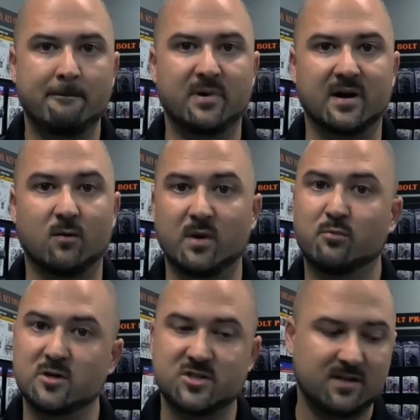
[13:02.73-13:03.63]
But uh, we
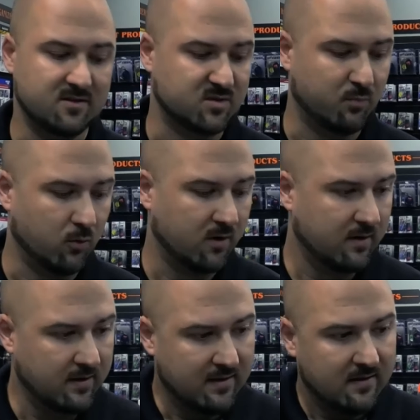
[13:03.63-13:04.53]
appreciate the
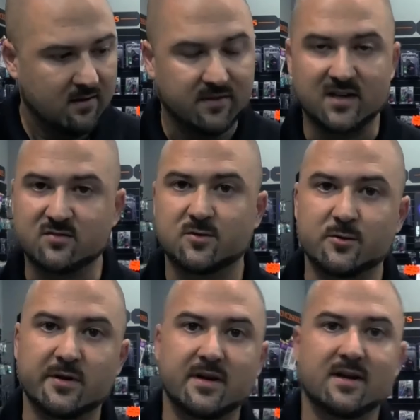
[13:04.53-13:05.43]
support. Thanks for
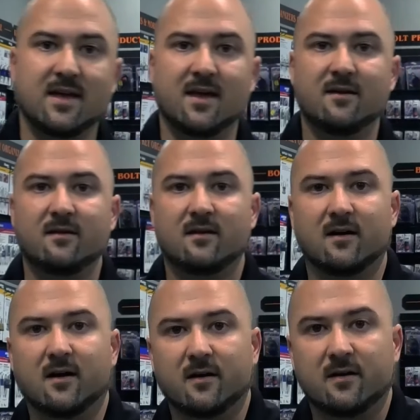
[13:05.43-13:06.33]
tuning in again
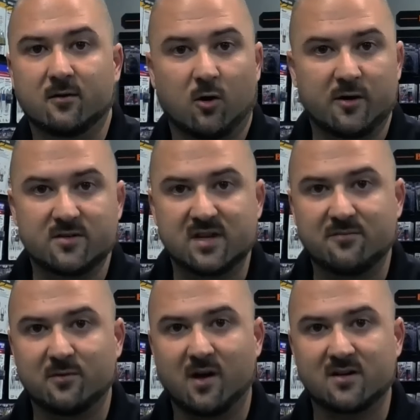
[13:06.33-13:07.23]
on Guardian
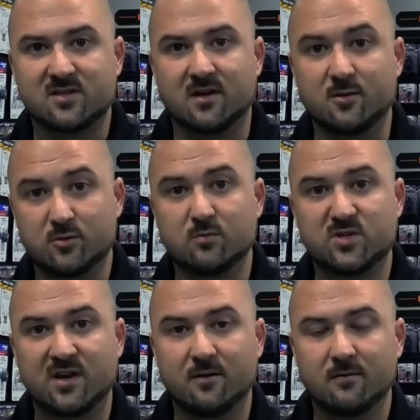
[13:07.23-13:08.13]
Safe and Lock's uh, YouTube
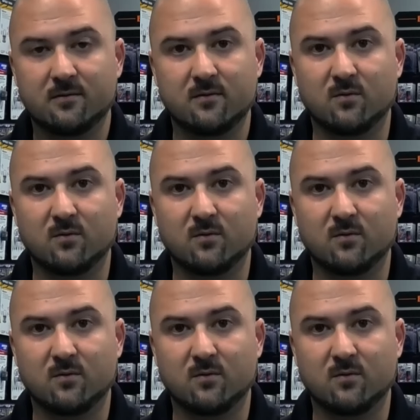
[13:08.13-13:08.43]
channel.